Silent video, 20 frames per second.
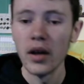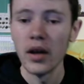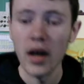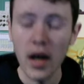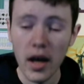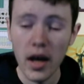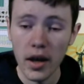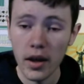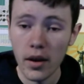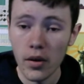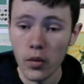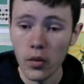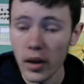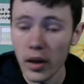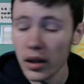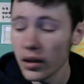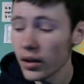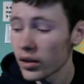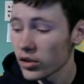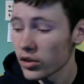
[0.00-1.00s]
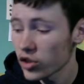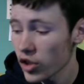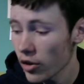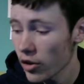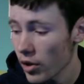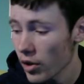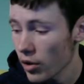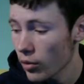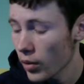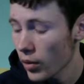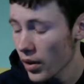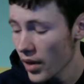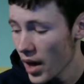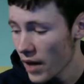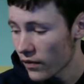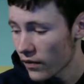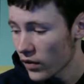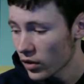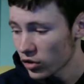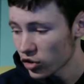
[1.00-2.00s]
I will show you their
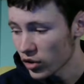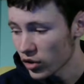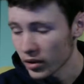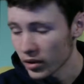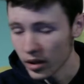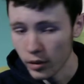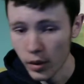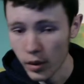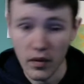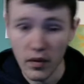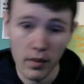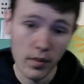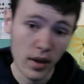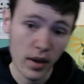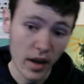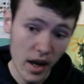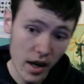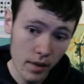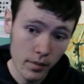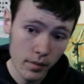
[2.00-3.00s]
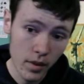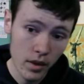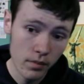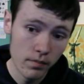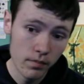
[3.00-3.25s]
functionality within the game.